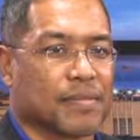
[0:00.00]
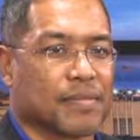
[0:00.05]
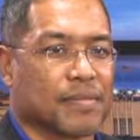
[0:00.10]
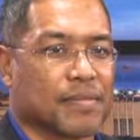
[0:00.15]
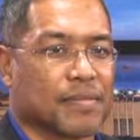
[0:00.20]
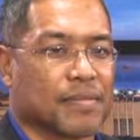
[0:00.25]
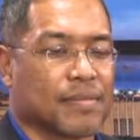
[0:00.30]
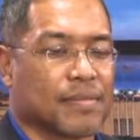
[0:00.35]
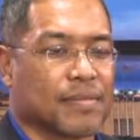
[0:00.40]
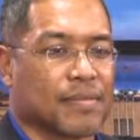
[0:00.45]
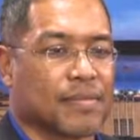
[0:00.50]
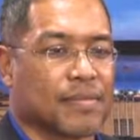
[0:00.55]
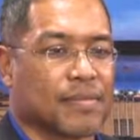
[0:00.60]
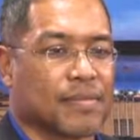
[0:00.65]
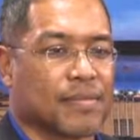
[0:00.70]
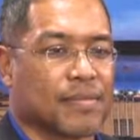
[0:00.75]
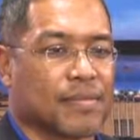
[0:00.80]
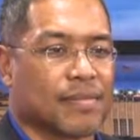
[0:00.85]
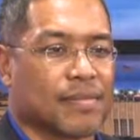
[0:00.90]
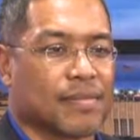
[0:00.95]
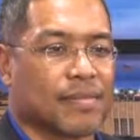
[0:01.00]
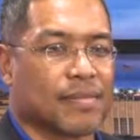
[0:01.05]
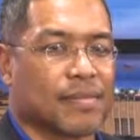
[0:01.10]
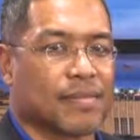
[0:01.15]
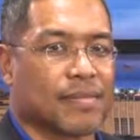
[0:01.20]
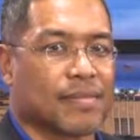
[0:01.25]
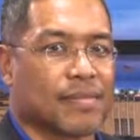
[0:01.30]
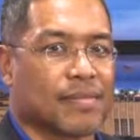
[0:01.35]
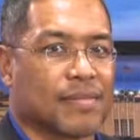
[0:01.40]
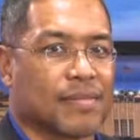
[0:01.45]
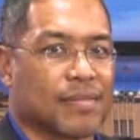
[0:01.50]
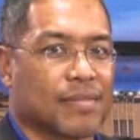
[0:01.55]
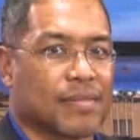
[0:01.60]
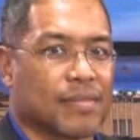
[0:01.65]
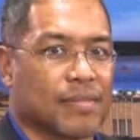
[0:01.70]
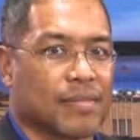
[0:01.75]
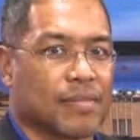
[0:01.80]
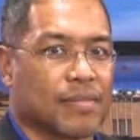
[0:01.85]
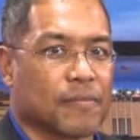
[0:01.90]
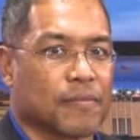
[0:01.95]

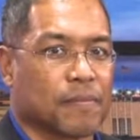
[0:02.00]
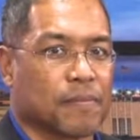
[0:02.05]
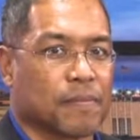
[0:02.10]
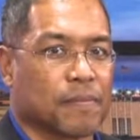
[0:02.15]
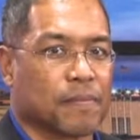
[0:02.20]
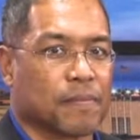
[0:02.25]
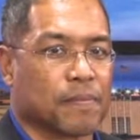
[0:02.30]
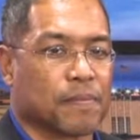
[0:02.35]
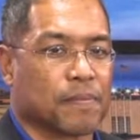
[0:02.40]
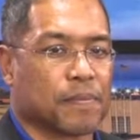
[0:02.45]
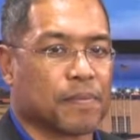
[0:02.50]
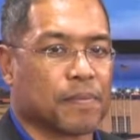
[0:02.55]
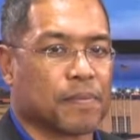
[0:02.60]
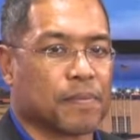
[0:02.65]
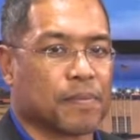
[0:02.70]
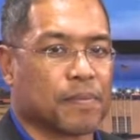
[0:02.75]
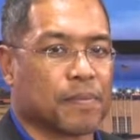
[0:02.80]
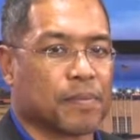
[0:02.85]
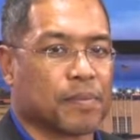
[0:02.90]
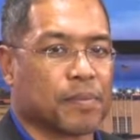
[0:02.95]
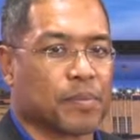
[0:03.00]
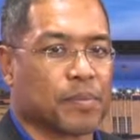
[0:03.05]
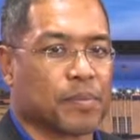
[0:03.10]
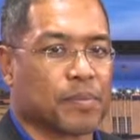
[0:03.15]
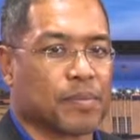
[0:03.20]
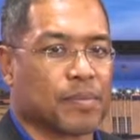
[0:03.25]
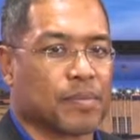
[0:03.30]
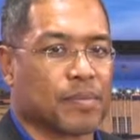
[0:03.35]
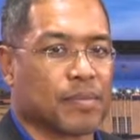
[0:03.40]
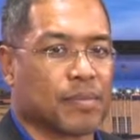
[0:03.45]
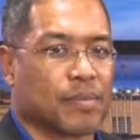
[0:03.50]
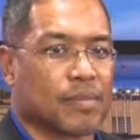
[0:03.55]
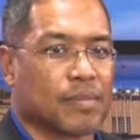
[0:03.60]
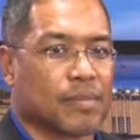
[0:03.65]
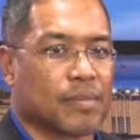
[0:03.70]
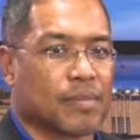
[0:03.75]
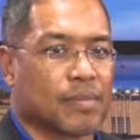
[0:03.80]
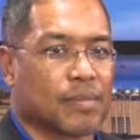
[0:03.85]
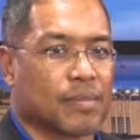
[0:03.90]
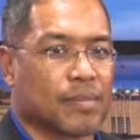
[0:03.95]

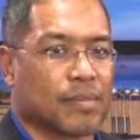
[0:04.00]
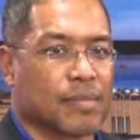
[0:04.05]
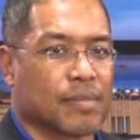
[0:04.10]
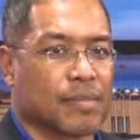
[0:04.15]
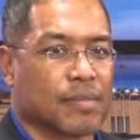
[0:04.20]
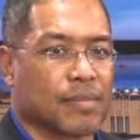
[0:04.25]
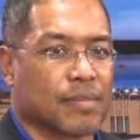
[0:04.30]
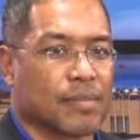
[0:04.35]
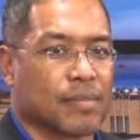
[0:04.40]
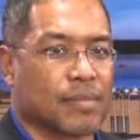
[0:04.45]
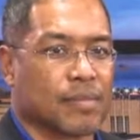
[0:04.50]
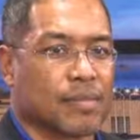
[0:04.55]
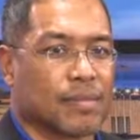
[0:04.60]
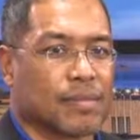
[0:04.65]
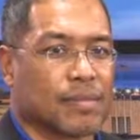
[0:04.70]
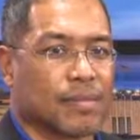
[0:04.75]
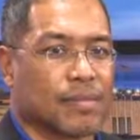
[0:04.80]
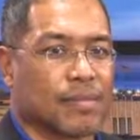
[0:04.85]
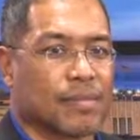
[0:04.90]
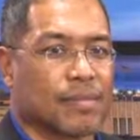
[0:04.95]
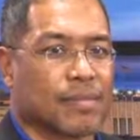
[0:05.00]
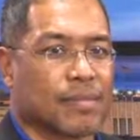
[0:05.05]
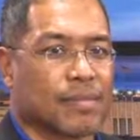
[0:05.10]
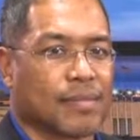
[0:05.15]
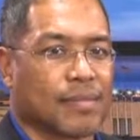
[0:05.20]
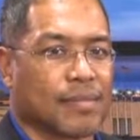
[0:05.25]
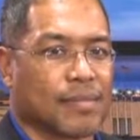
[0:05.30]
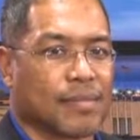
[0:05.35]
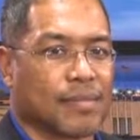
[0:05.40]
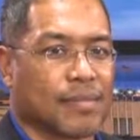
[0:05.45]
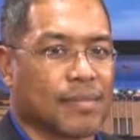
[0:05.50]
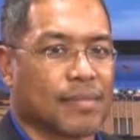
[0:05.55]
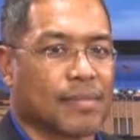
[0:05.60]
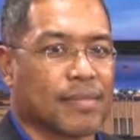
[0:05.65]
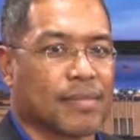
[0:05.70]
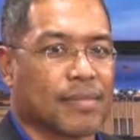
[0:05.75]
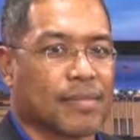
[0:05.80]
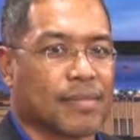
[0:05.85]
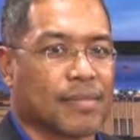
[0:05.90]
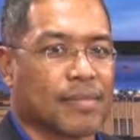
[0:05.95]

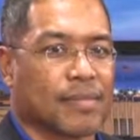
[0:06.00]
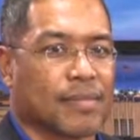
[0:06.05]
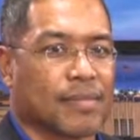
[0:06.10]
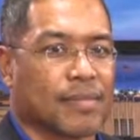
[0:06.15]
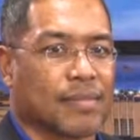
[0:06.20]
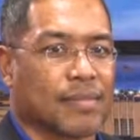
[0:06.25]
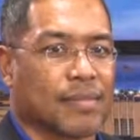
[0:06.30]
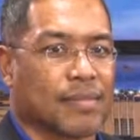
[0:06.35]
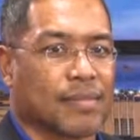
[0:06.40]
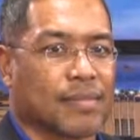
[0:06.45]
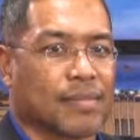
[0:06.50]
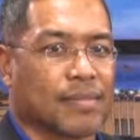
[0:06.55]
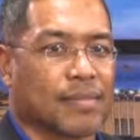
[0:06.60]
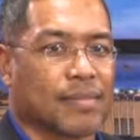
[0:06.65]
(silent)